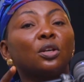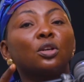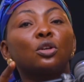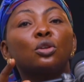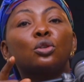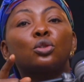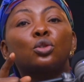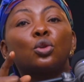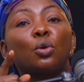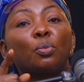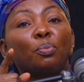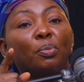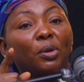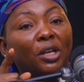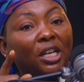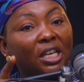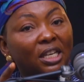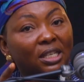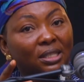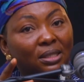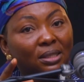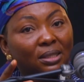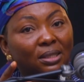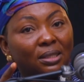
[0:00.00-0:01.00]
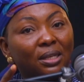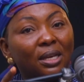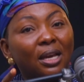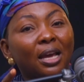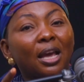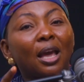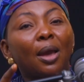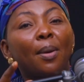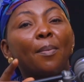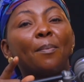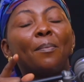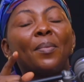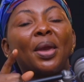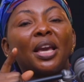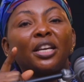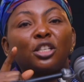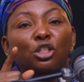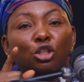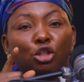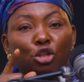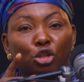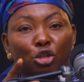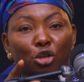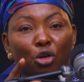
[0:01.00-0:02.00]
So please make
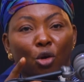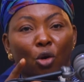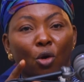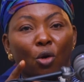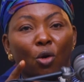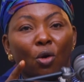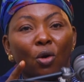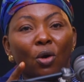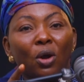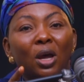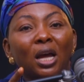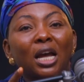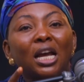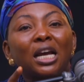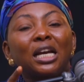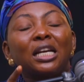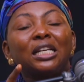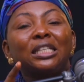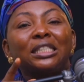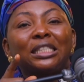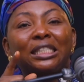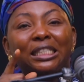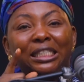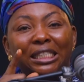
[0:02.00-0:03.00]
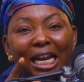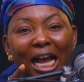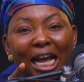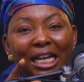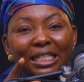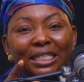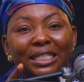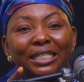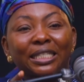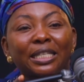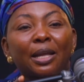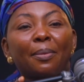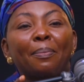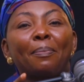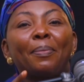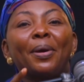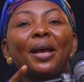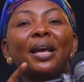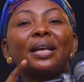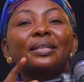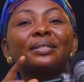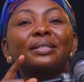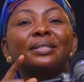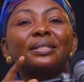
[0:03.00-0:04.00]
sure that the
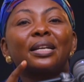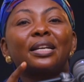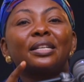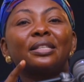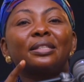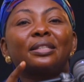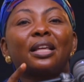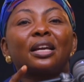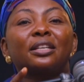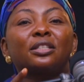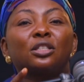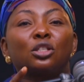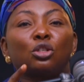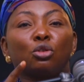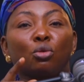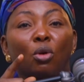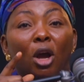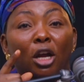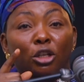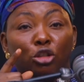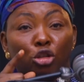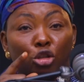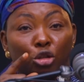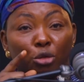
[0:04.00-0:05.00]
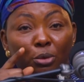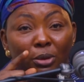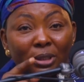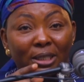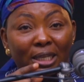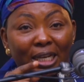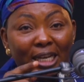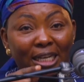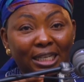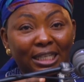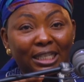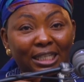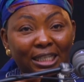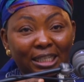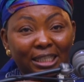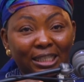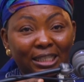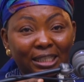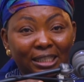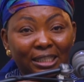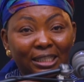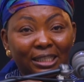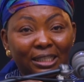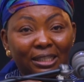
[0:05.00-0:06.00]
person that you are choosing
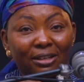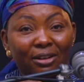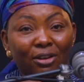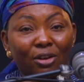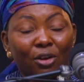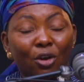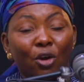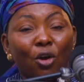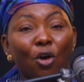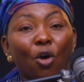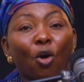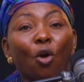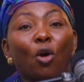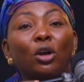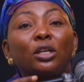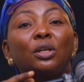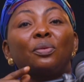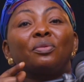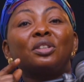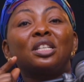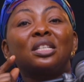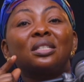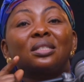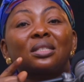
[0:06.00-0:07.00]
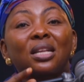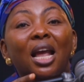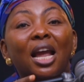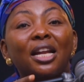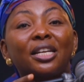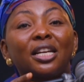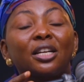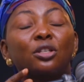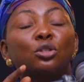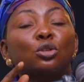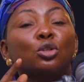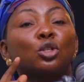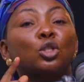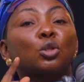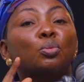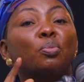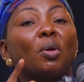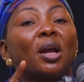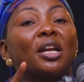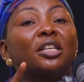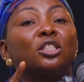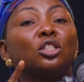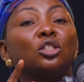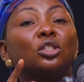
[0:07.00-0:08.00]
or you decided to
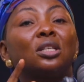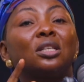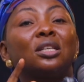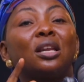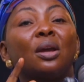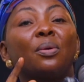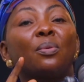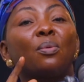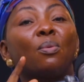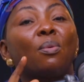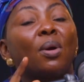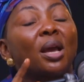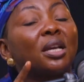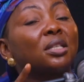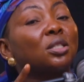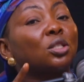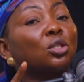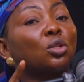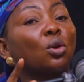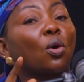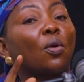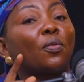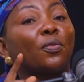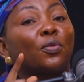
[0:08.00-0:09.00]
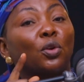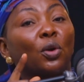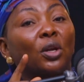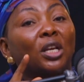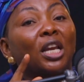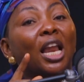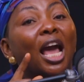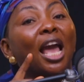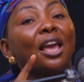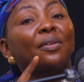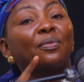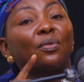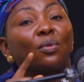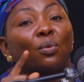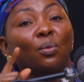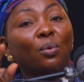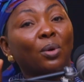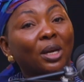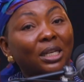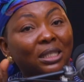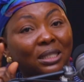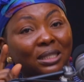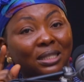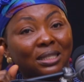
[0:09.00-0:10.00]
spend the rest of your life
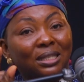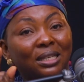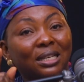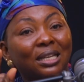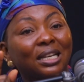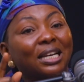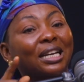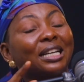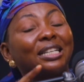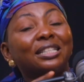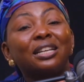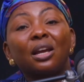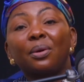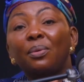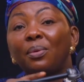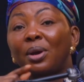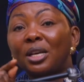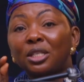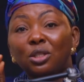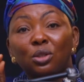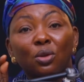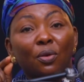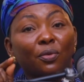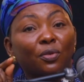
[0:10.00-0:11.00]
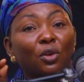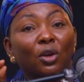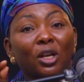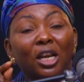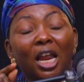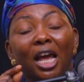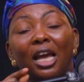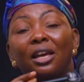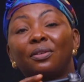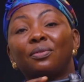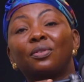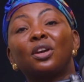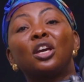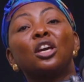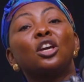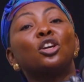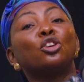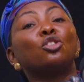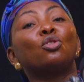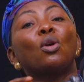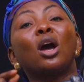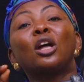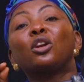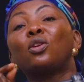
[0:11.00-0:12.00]
with,
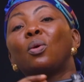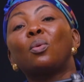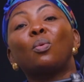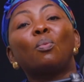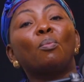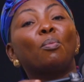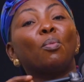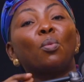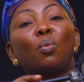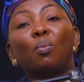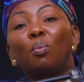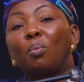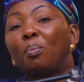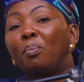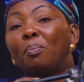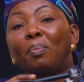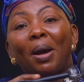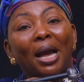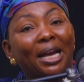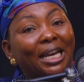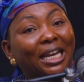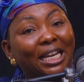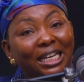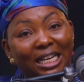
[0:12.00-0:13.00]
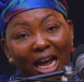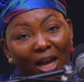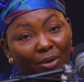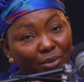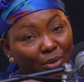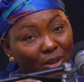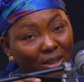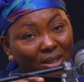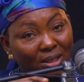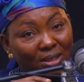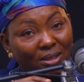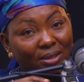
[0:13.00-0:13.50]
you are not backing out.